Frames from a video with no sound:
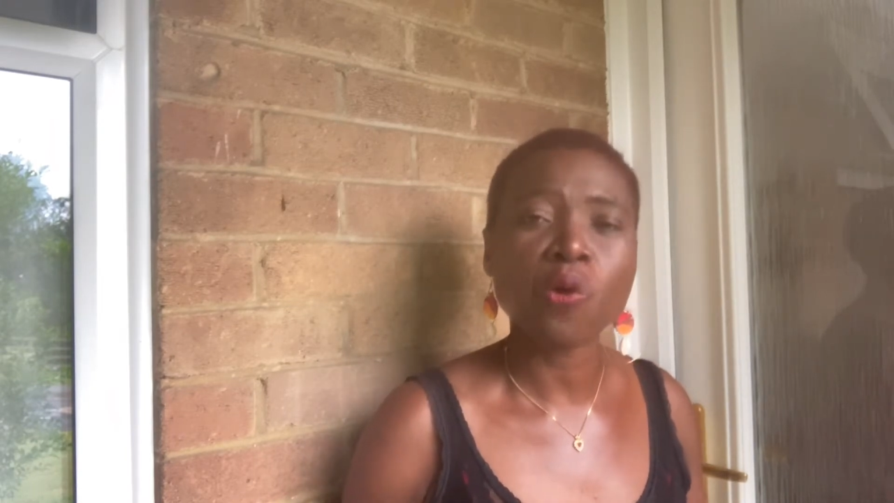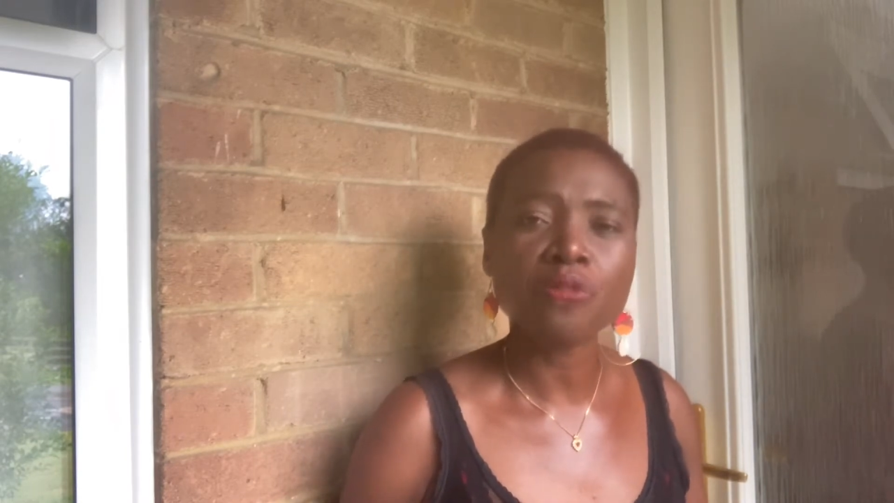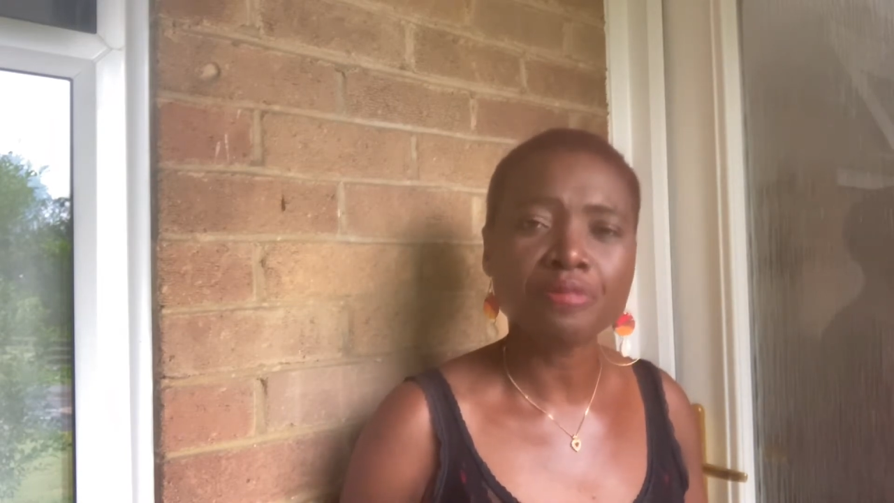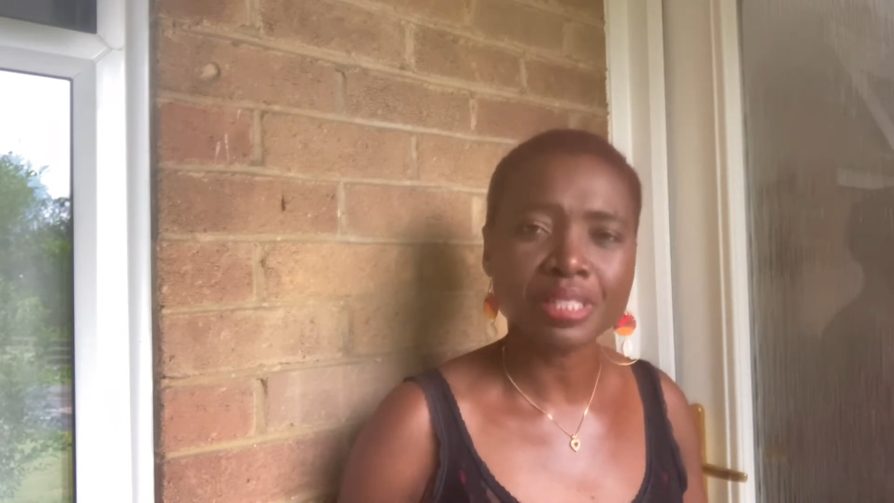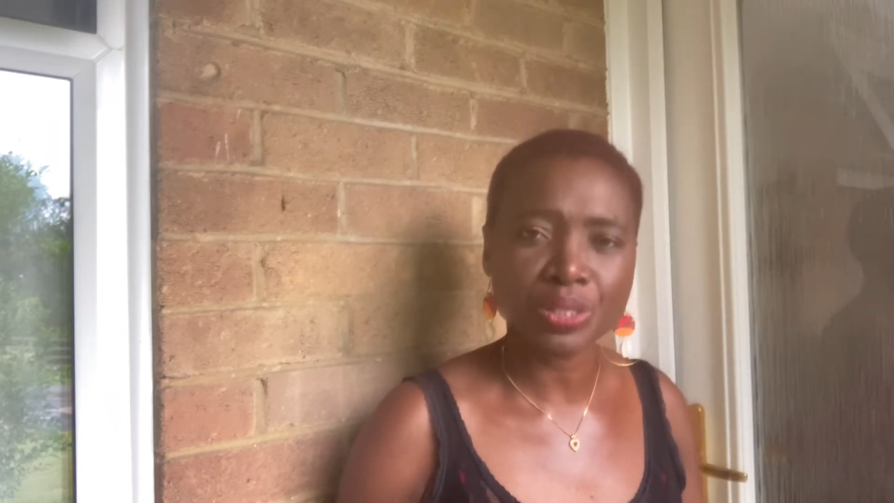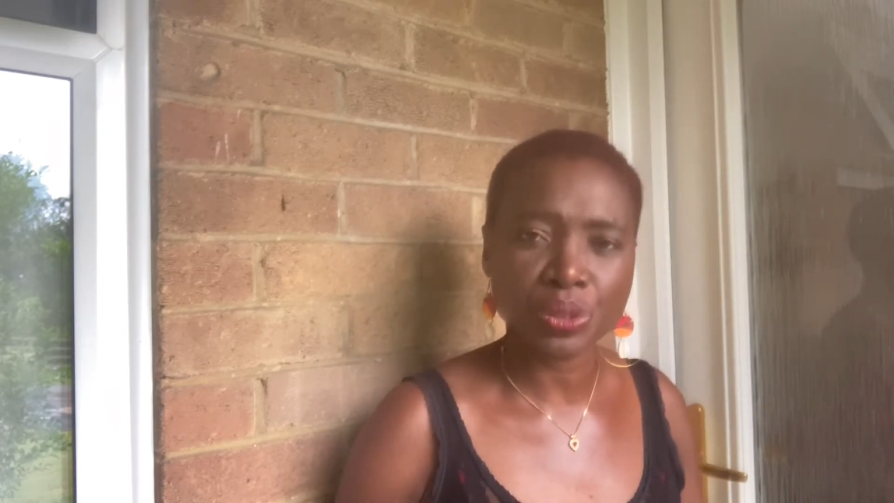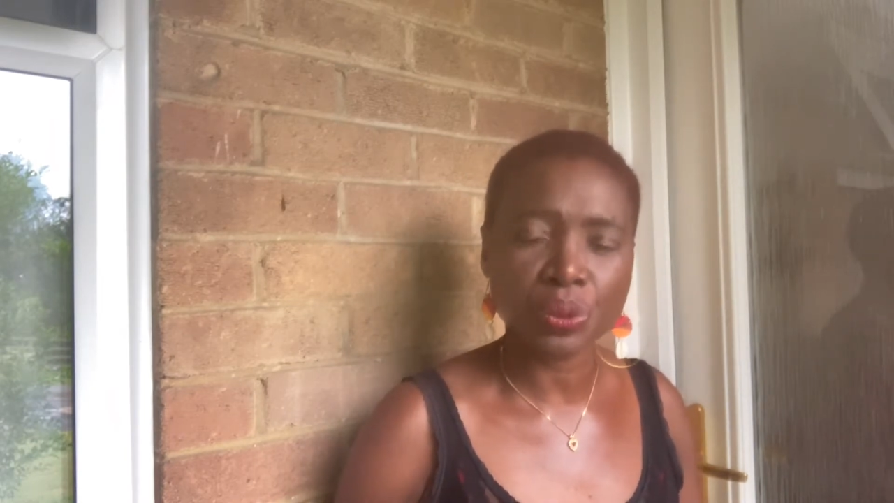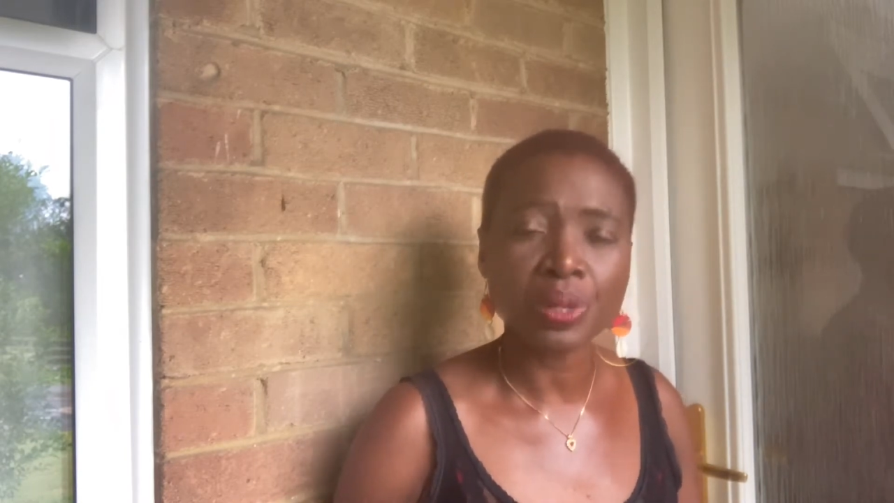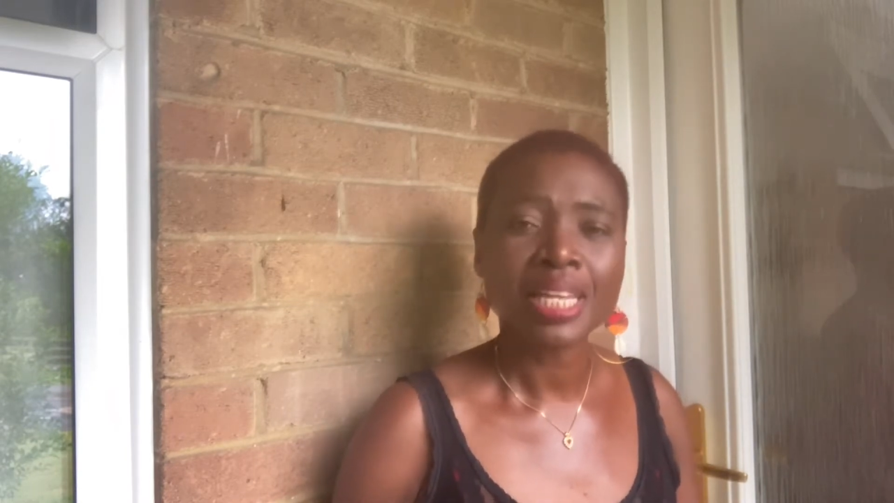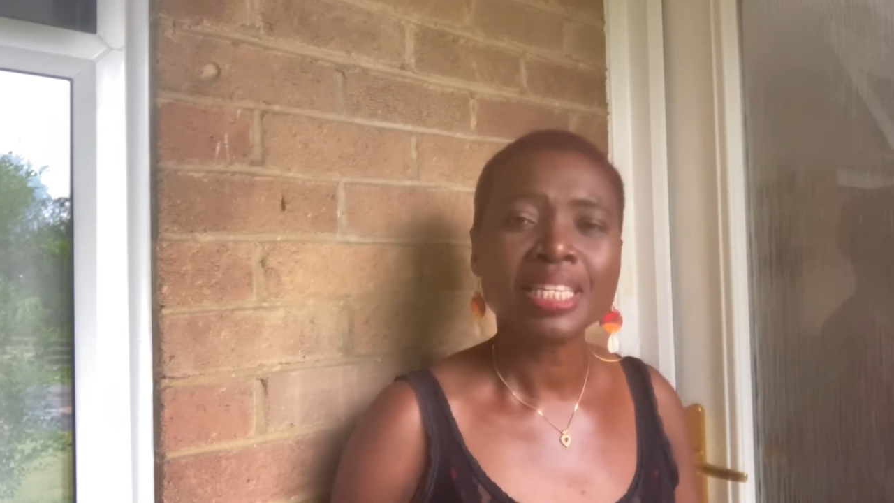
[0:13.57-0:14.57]
offers you
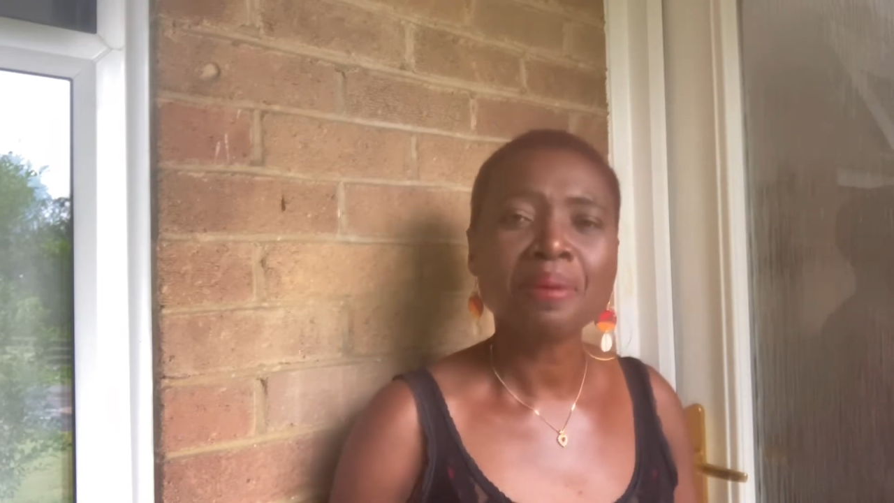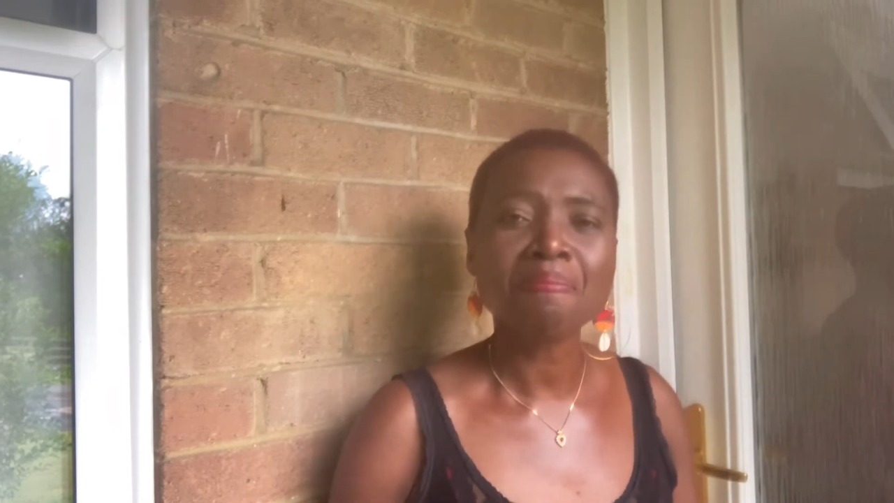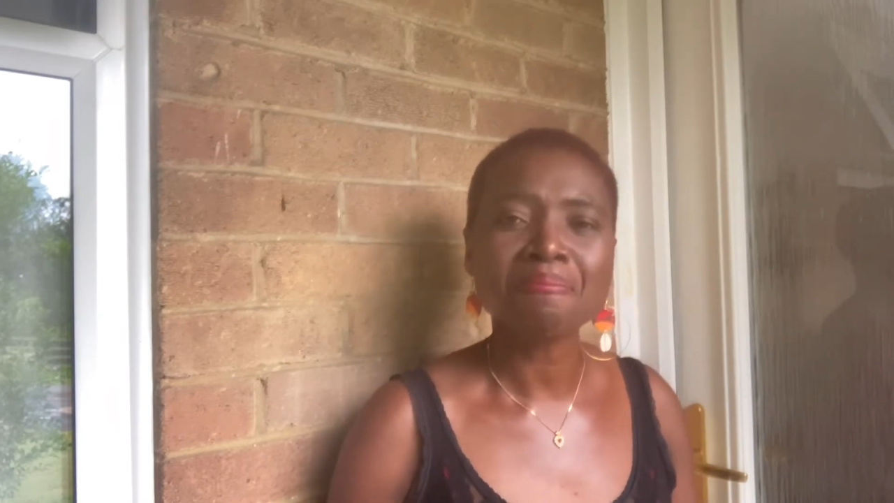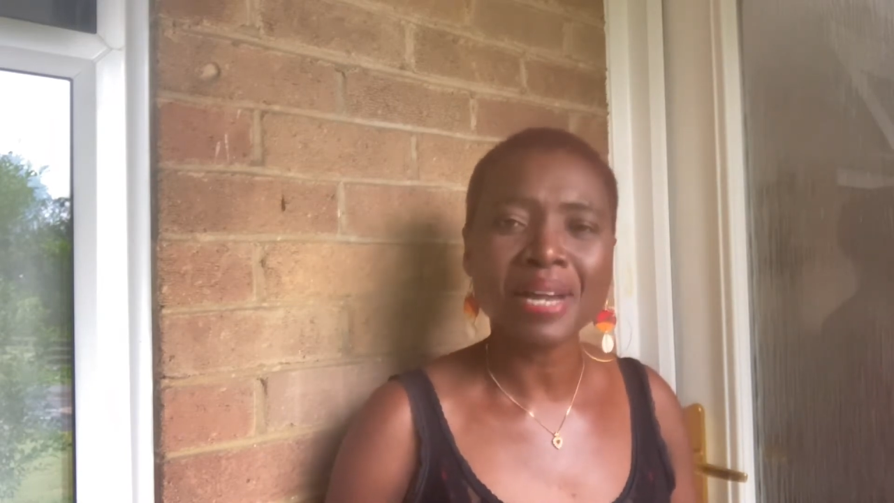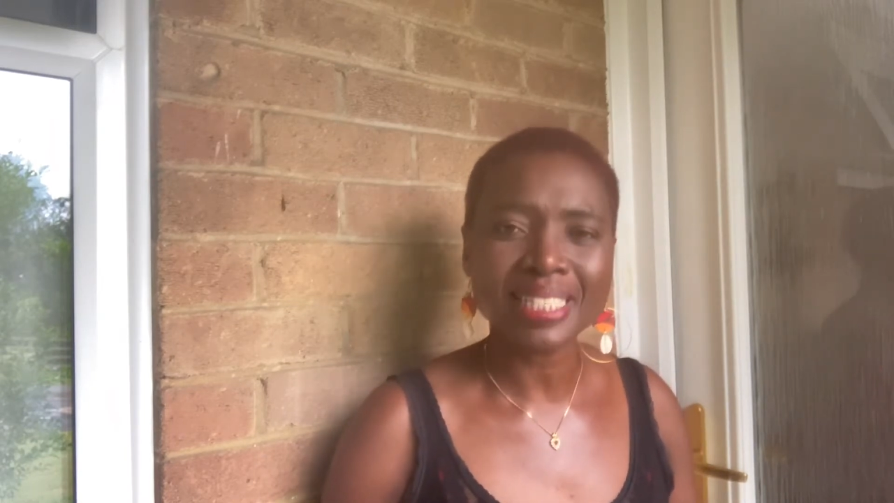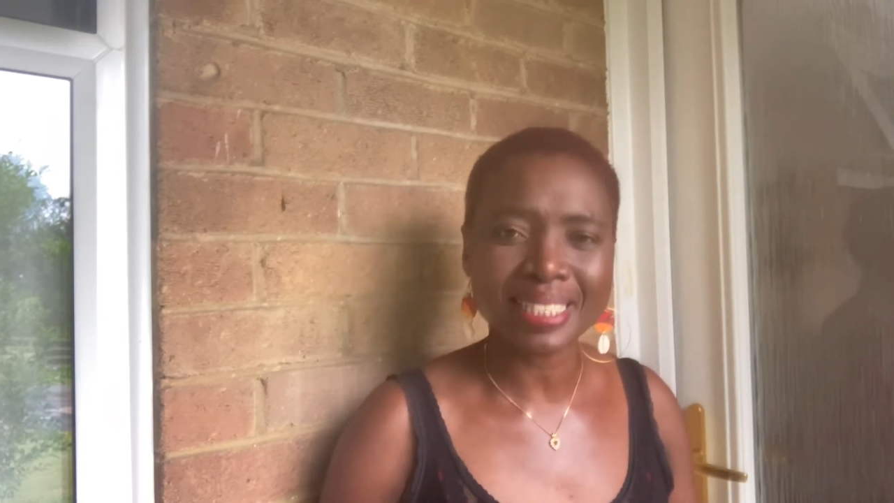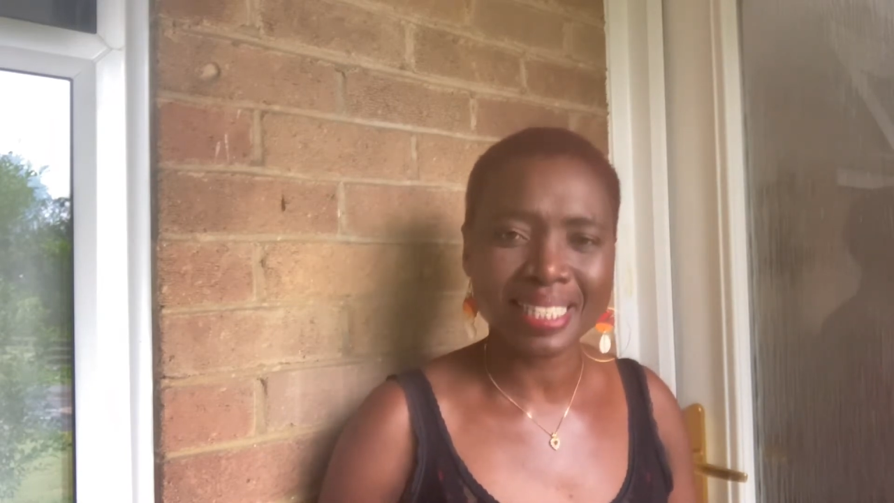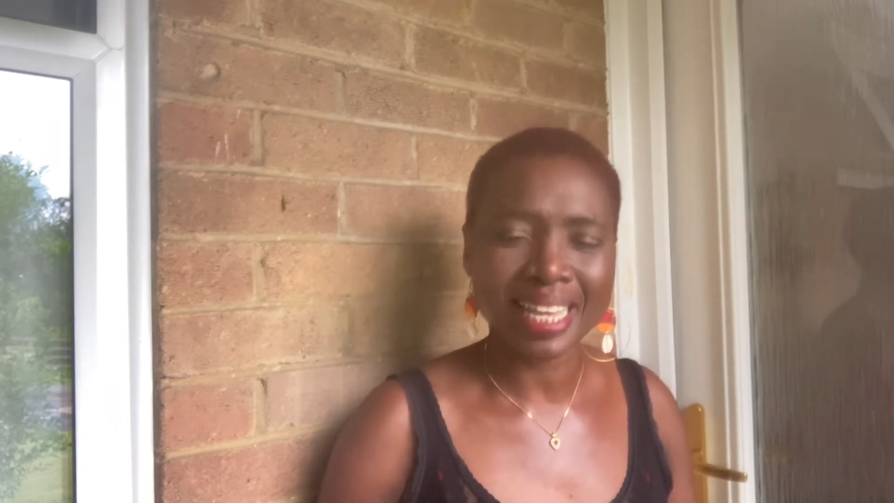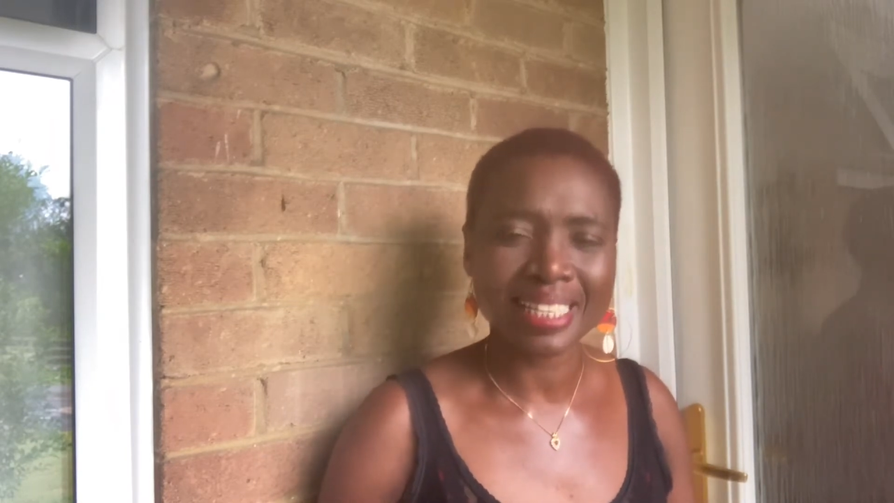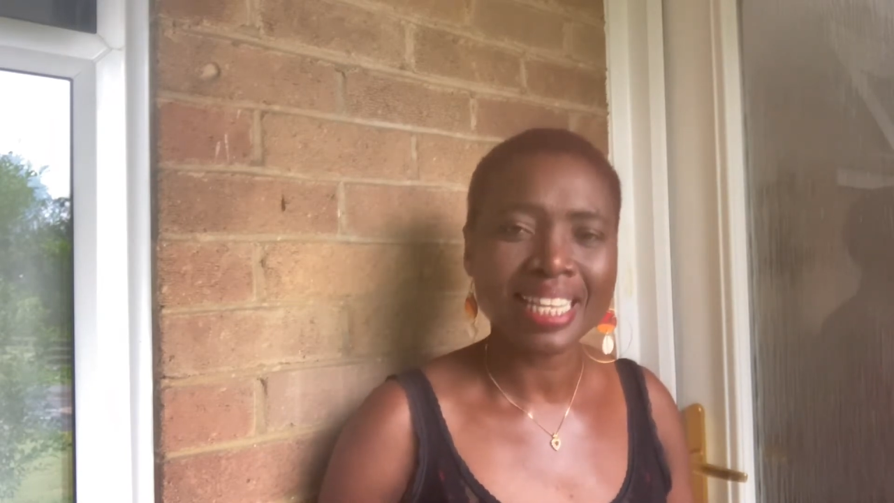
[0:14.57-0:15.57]
the mindset,